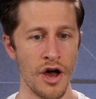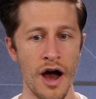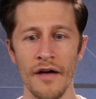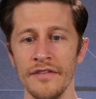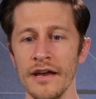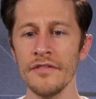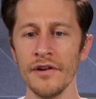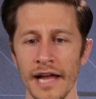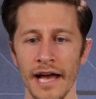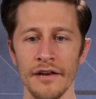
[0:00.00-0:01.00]
On the other
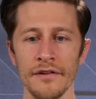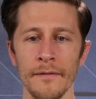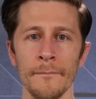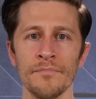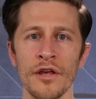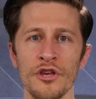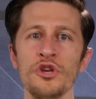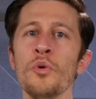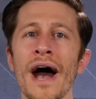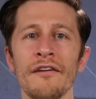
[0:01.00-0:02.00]
hand,
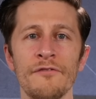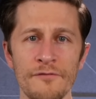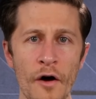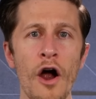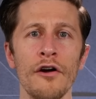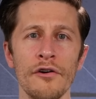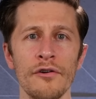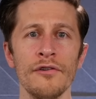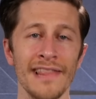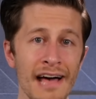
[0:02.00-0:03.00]
you had far
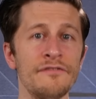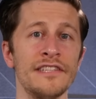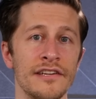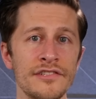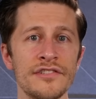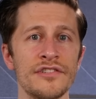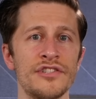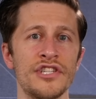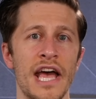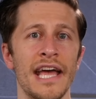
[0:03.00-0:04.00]
leftists
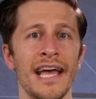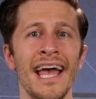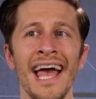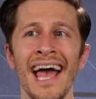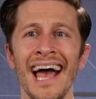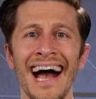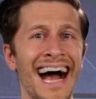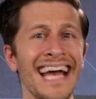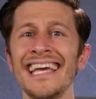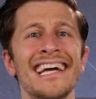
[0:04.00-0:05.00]
saying,
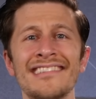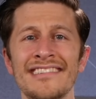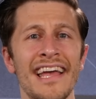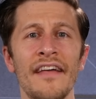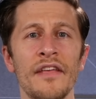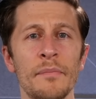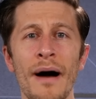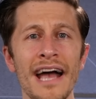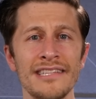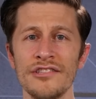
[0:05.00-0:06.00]
I can't stand that
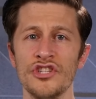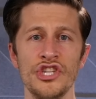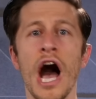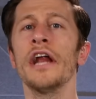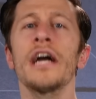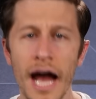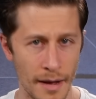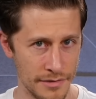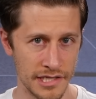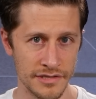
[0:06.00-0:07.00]
Biden's not a
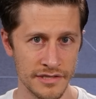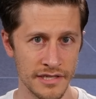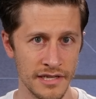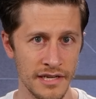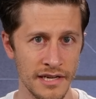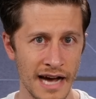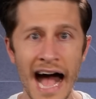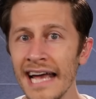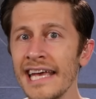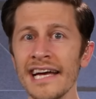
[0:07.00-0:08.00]
communist.
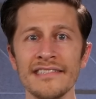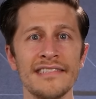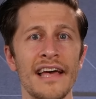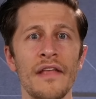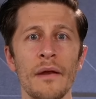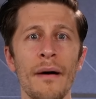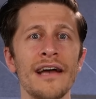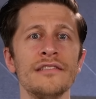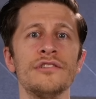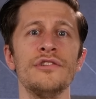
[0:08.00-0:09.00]
I can't stand that
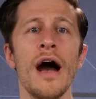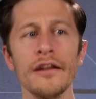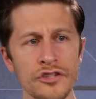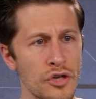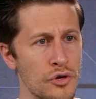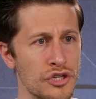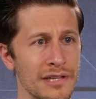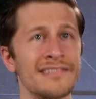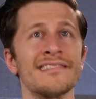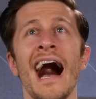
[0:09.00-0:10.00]
Biden's not a
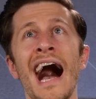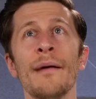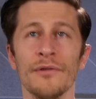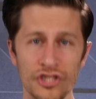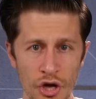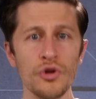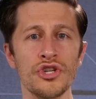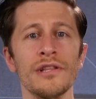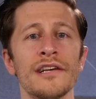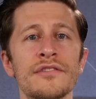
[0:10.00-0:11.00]
socialist. I'm a
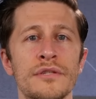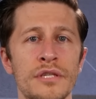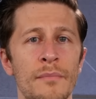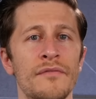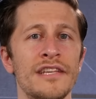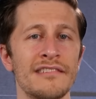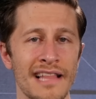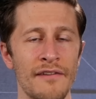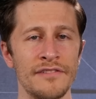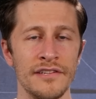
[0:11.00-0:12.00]
socialist, some of these
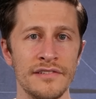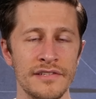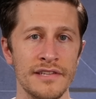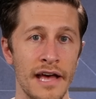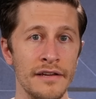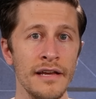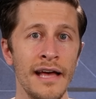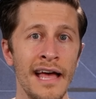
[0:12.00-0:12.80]
leftists said,